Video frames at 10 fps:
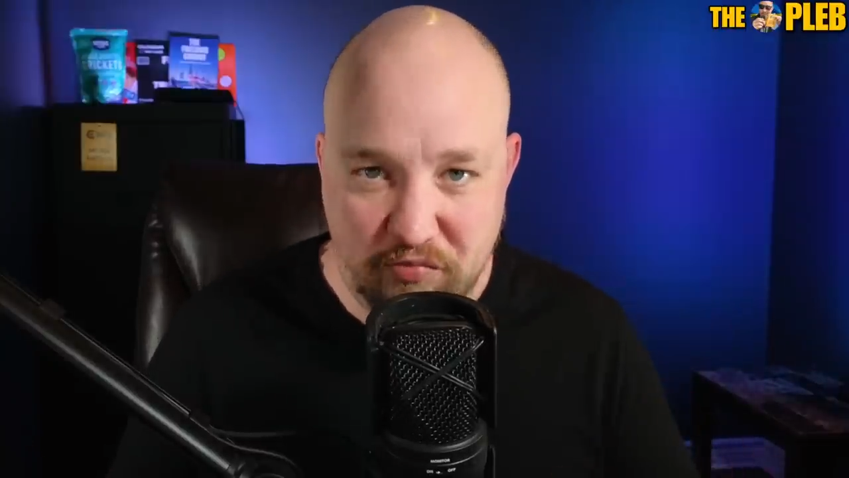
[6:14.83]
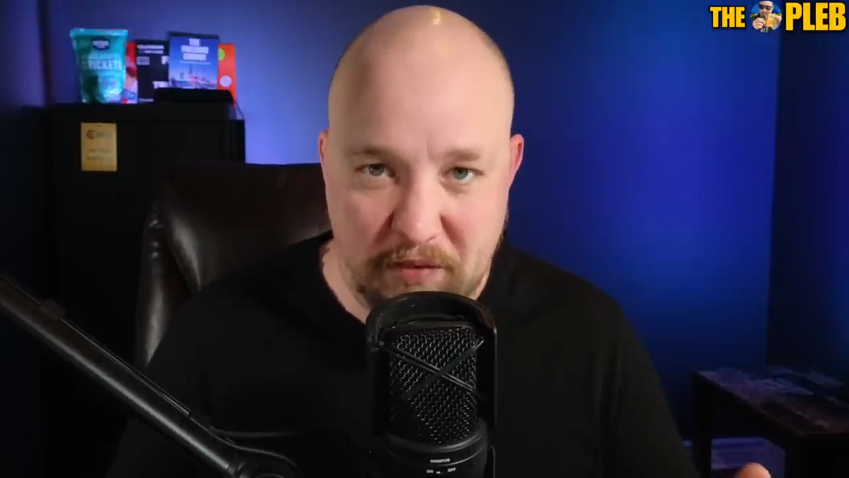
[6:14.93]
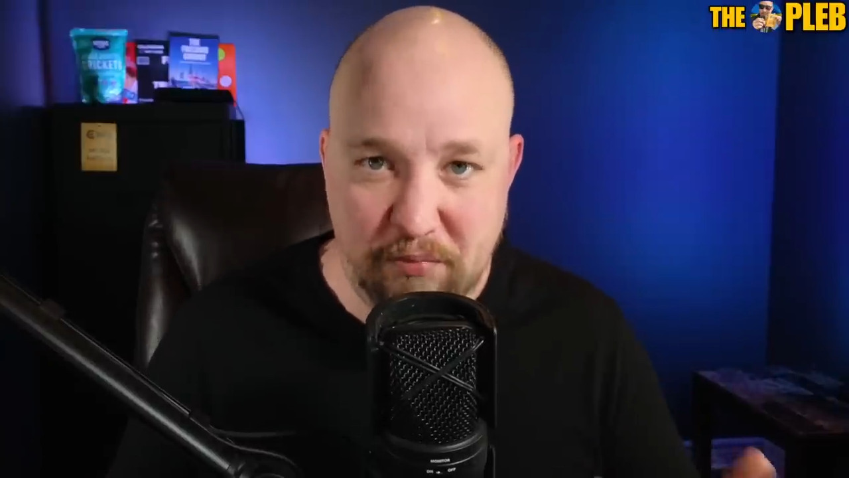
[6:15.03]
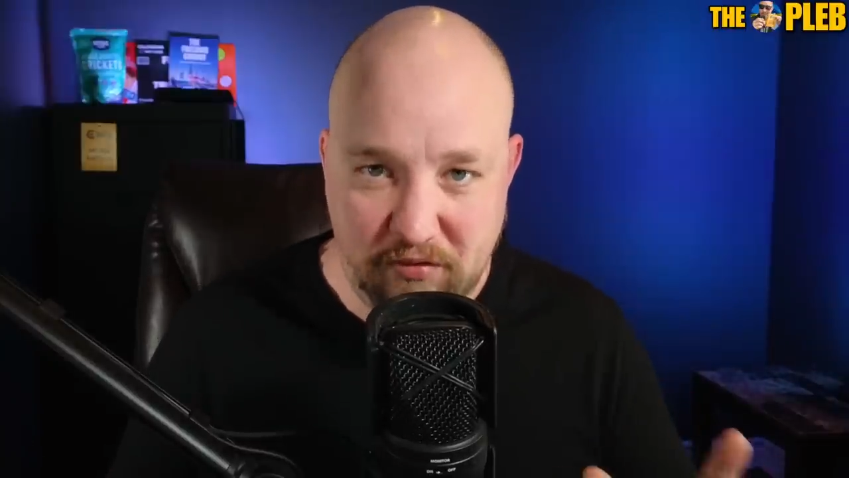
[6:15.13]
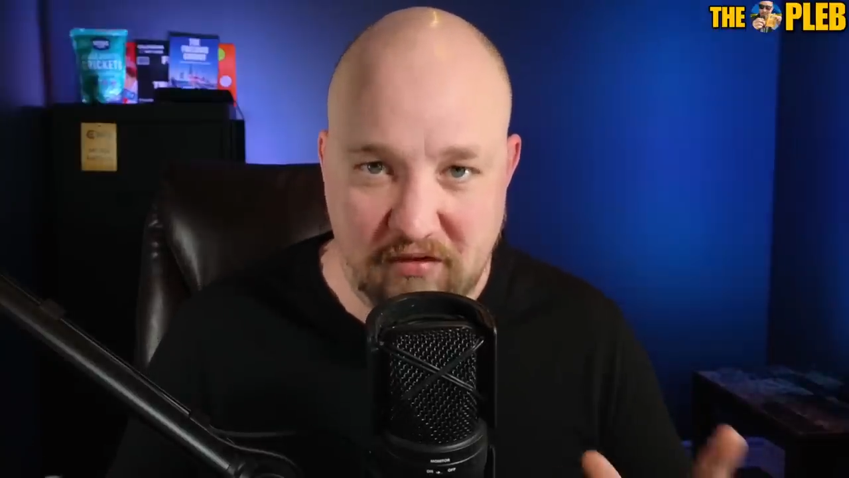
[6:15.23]

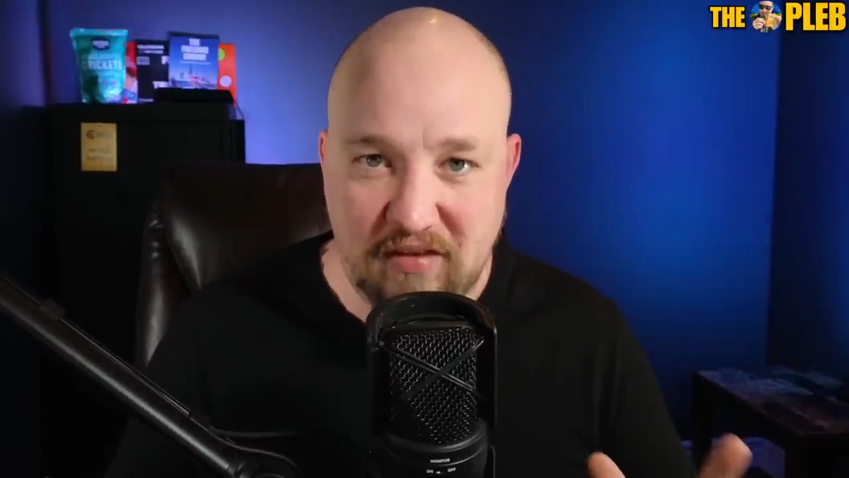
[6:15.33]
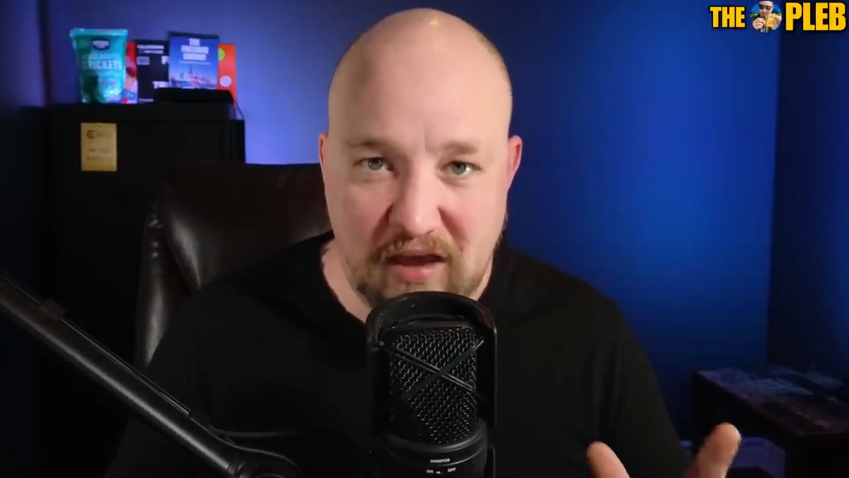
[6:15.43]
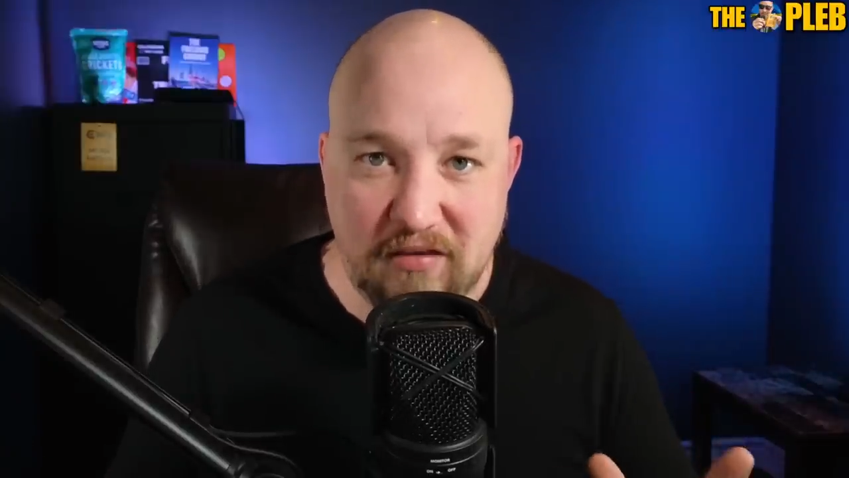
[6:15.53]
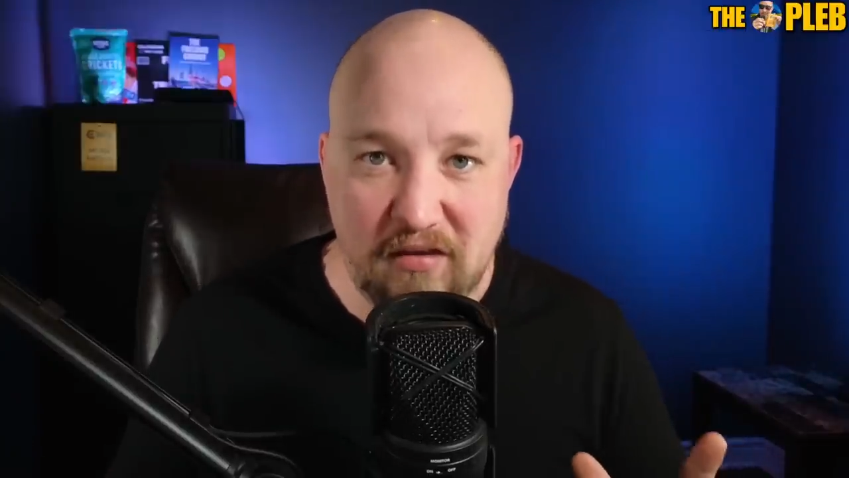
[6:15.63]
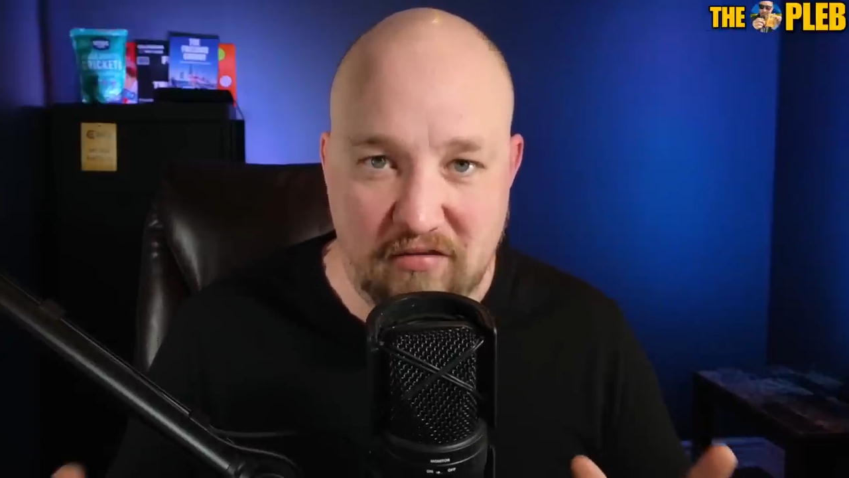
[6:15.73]
people to
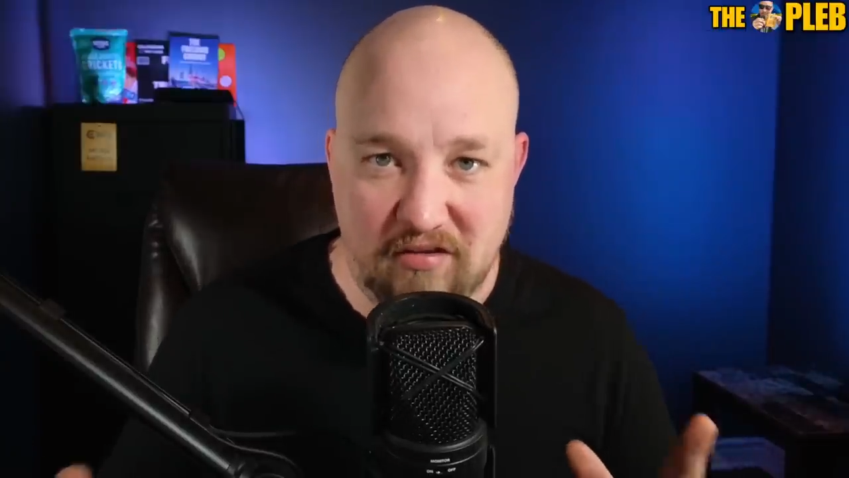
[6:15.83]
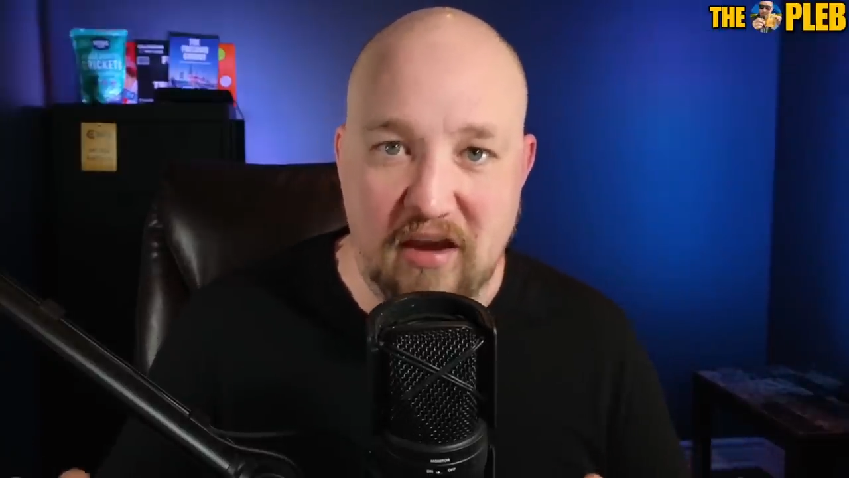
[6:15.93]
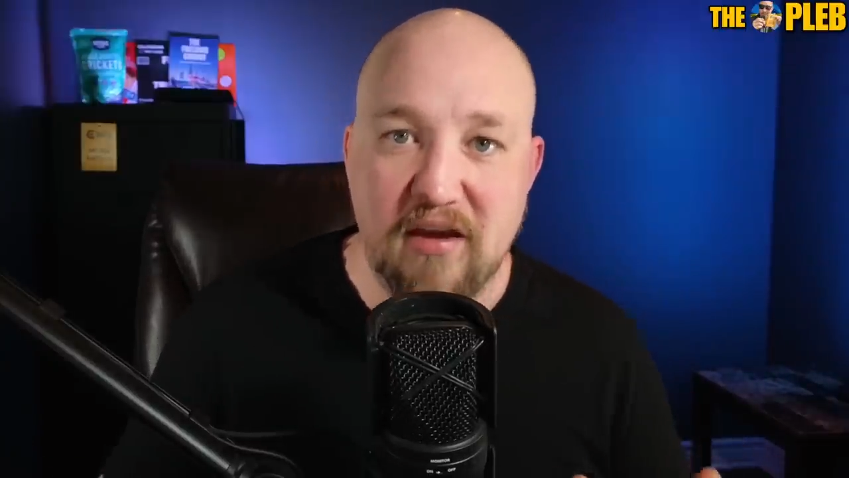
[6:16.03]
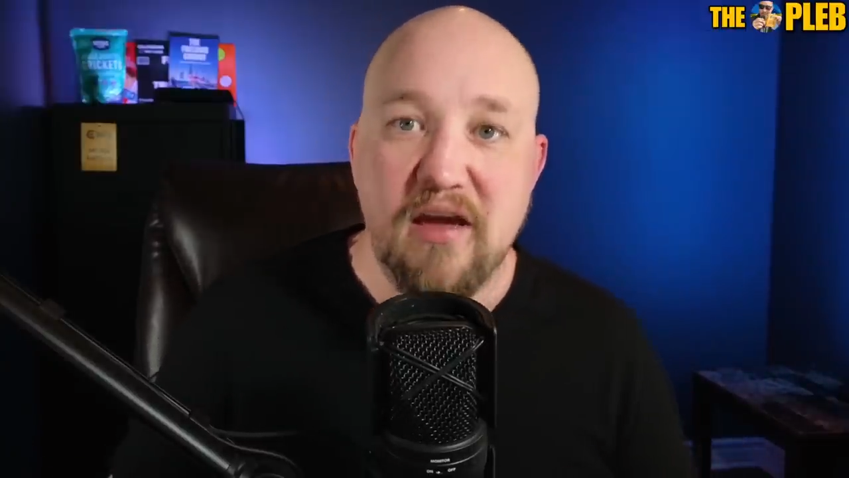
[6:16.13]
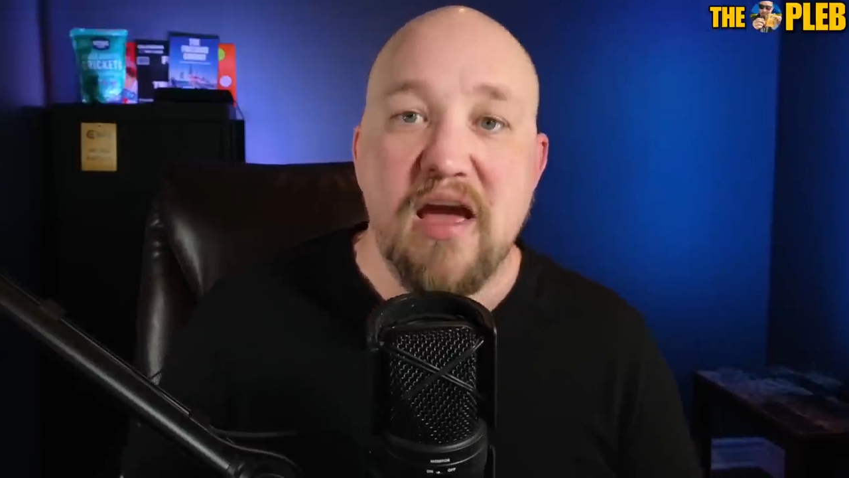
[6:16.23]
take this thing.